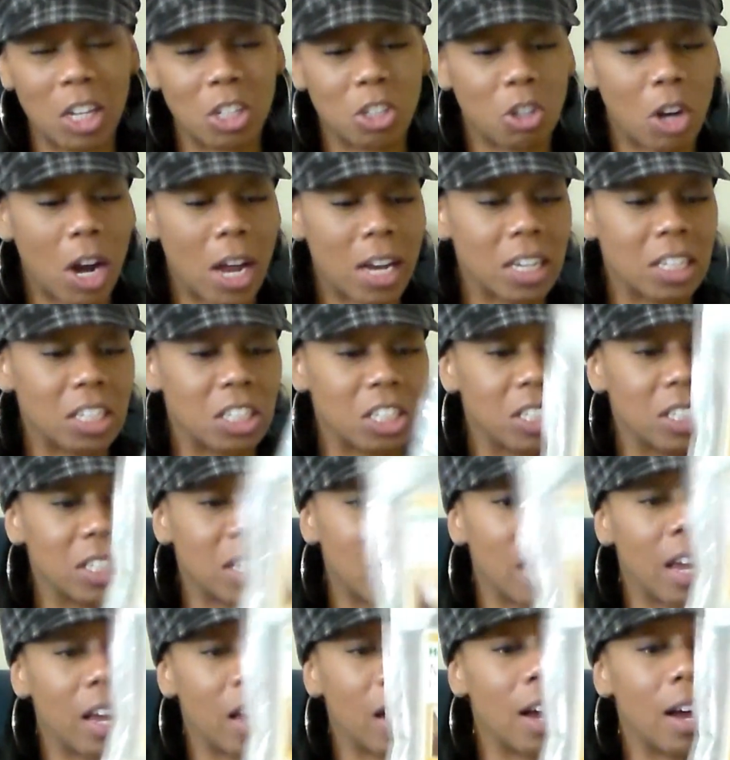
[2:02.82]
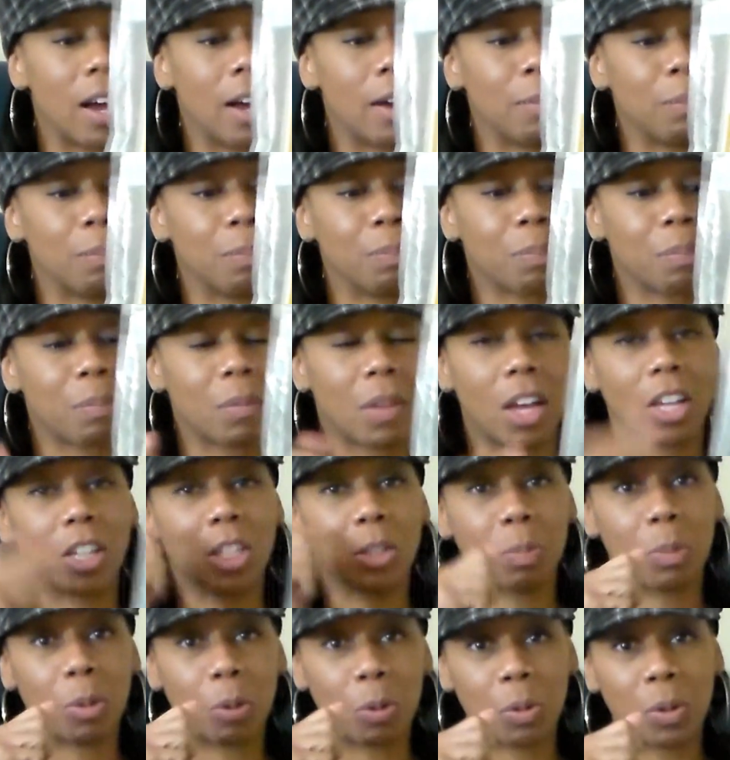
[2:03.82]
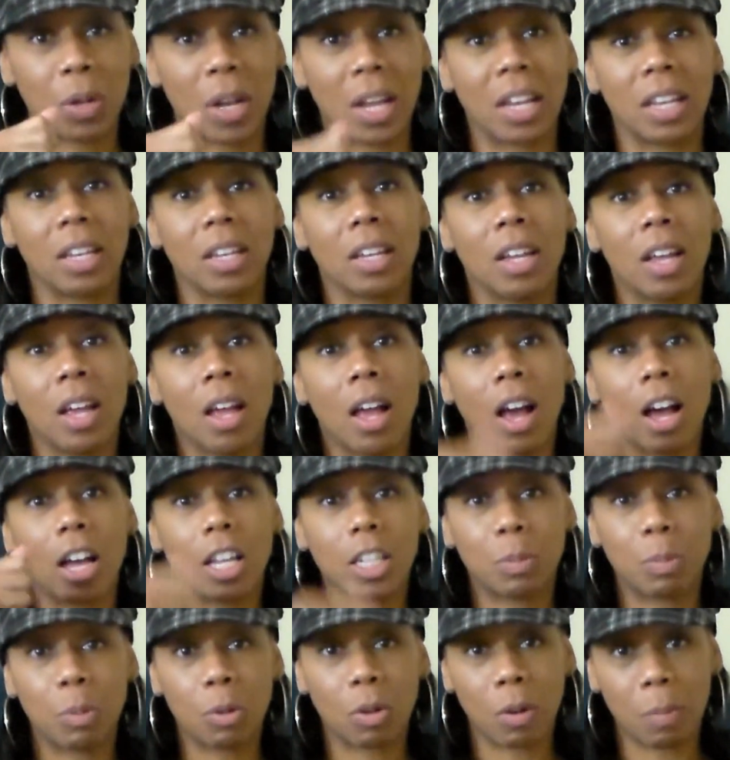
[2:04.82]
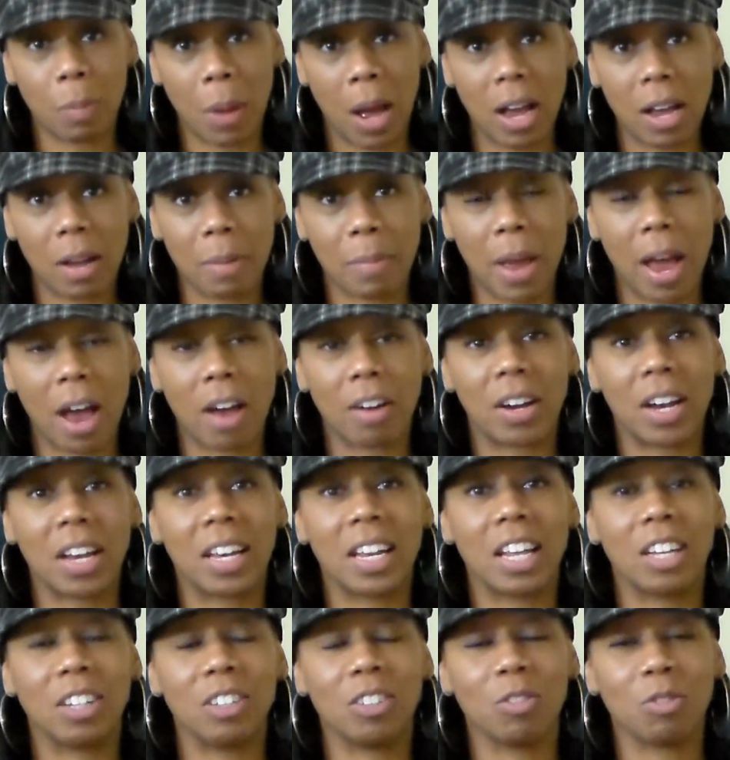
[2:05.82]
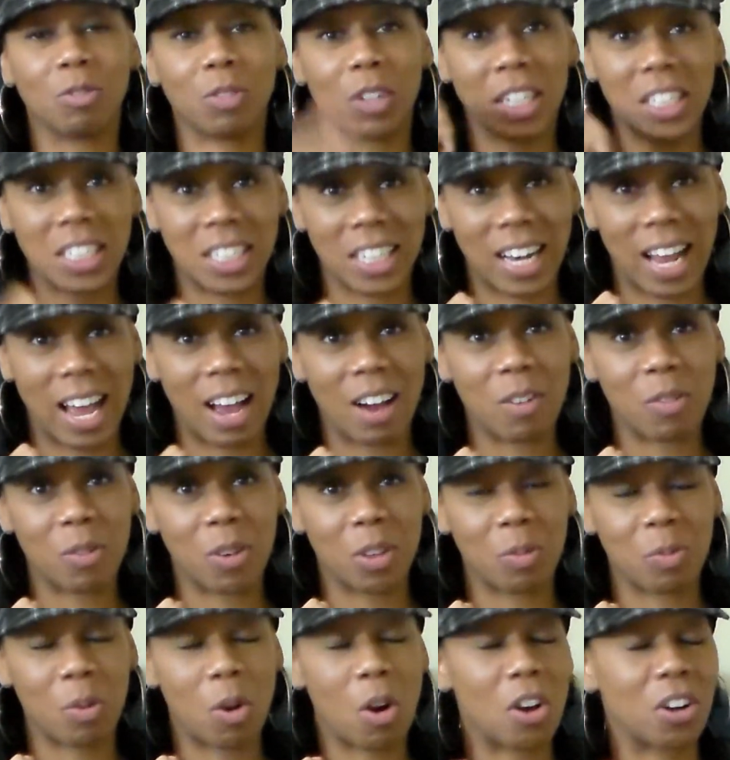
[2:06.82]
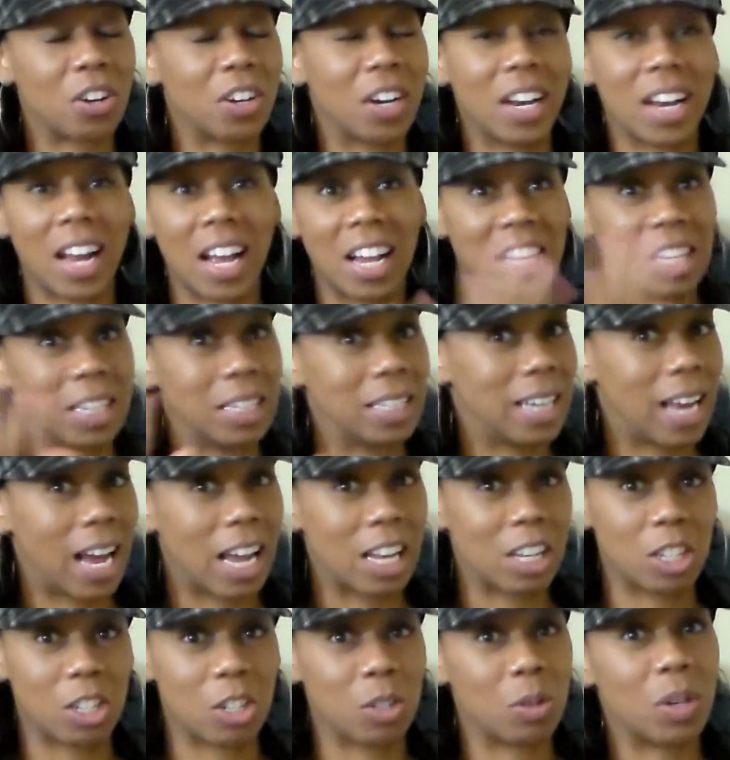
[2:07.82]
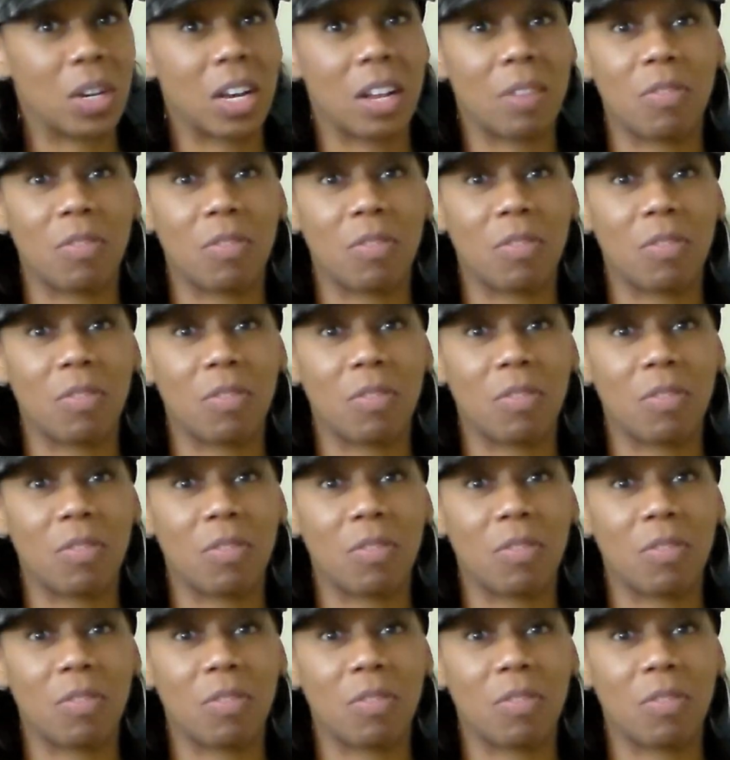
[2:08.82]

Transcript: So I try to just take um, a spoon and a spoon of maca powder and then rinse it out with water and I could not do it.